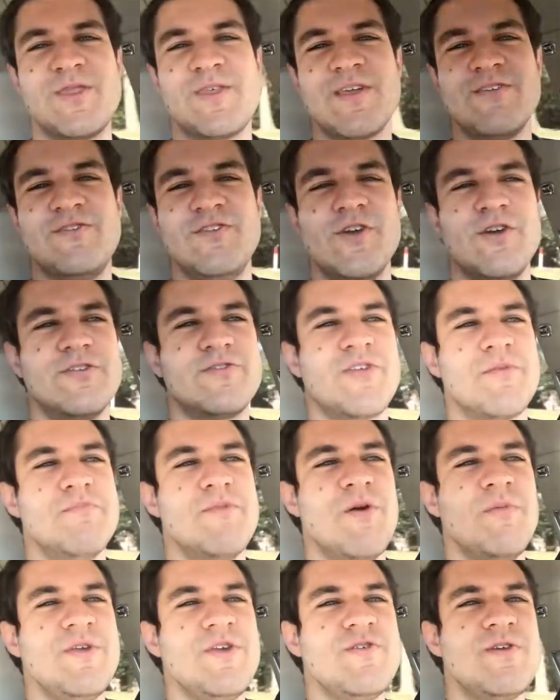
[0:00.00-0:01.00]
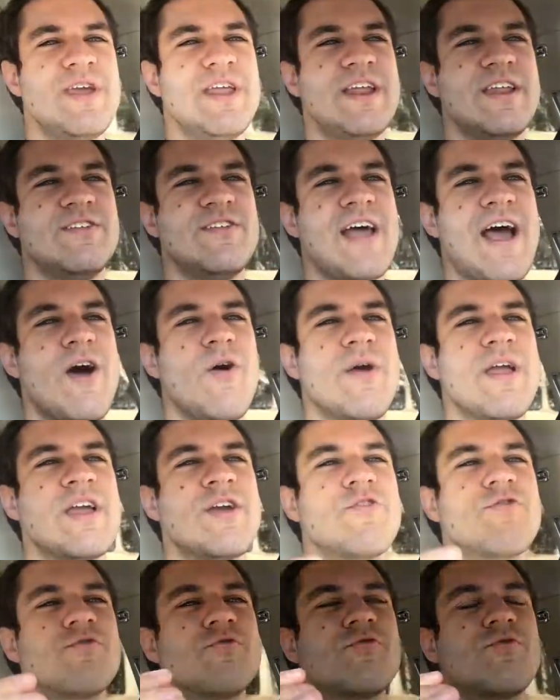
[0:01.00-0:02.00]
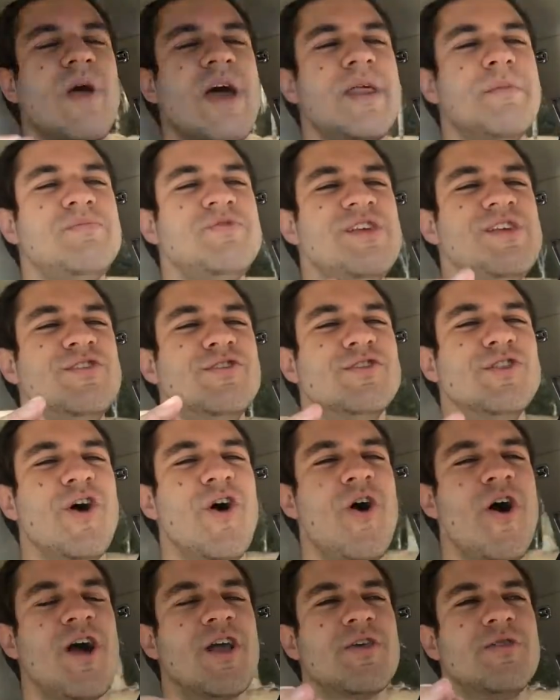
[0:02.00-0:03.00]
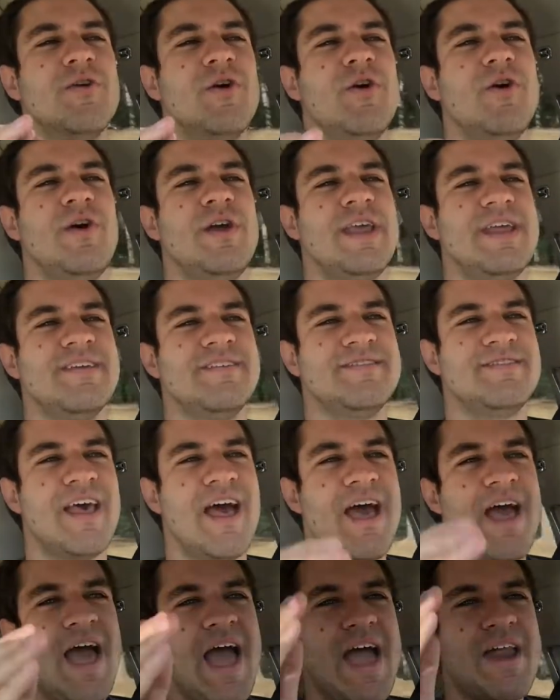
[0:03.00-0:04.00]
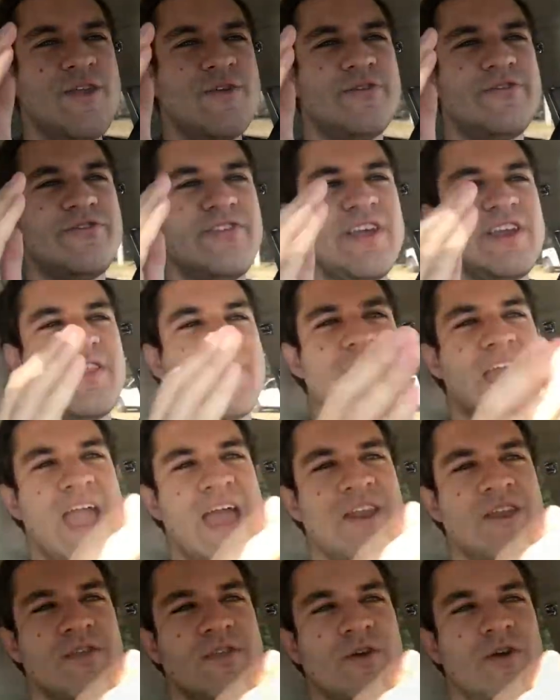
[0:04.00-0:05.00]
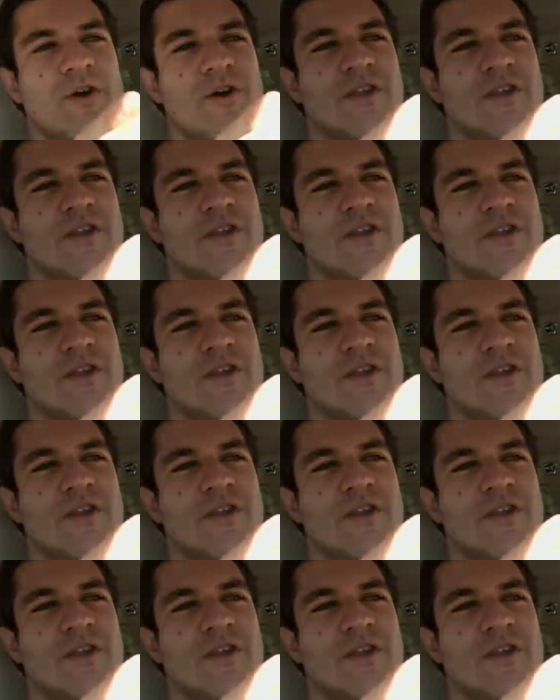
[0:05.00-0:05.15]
of the things you notice the moment you get in is how incredibly long the hood is. And you see to the end of the